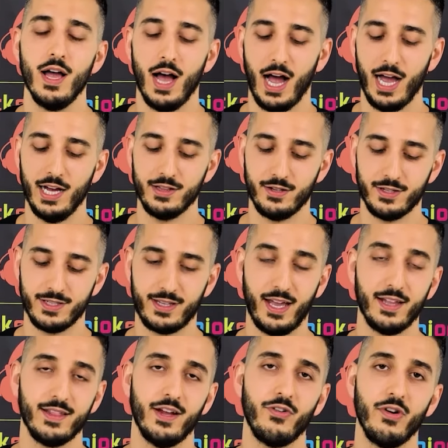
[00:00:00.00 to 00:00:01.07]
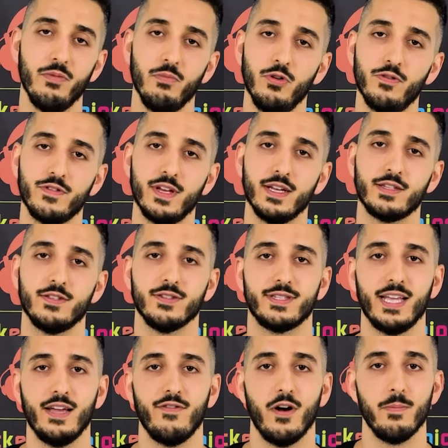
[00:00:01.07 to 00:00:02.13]
I understand they removed it to
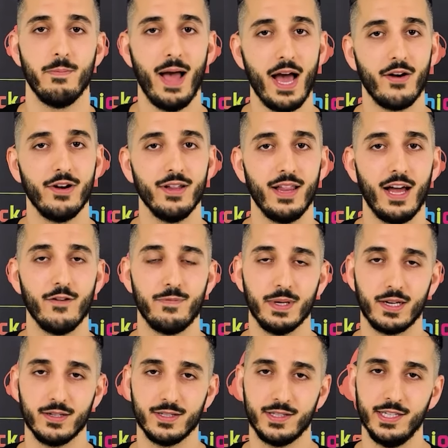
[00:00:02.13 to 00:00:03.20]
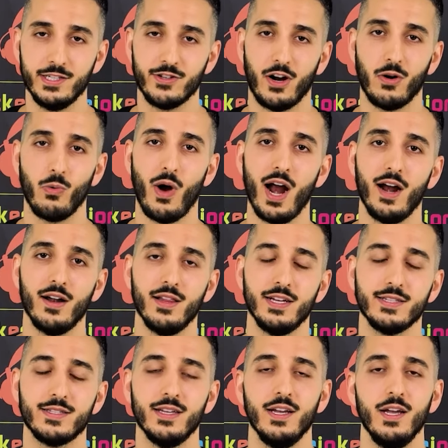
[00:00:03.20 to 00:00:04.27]
save on battery life because these are
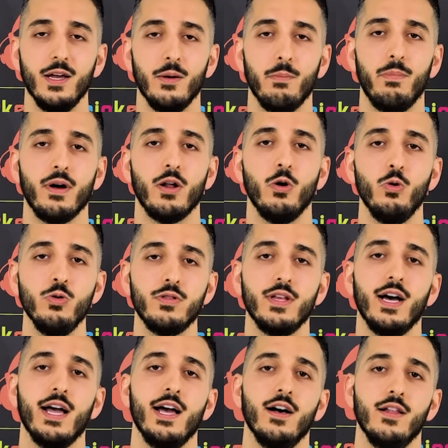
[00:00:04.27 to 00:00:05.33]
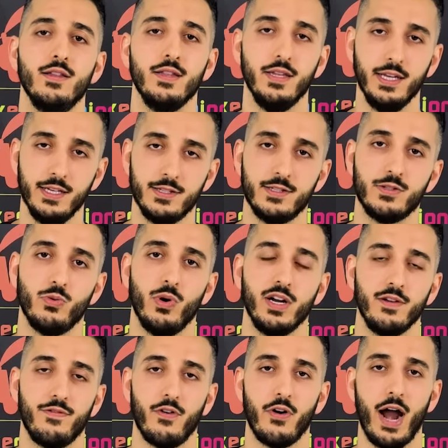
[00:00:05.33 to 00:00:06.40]
wireless, but who the hell needs
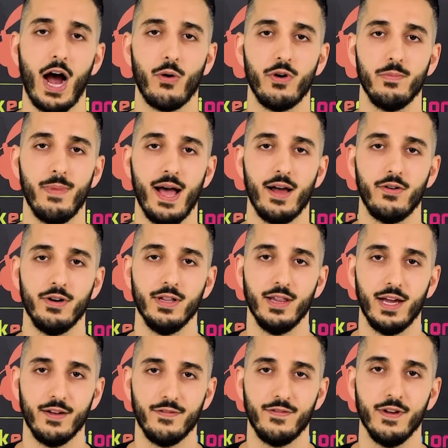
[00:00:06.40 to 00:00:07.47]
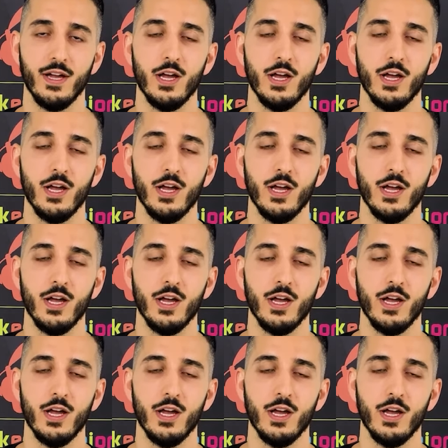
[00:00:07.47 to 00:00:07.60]
24-hour battery life?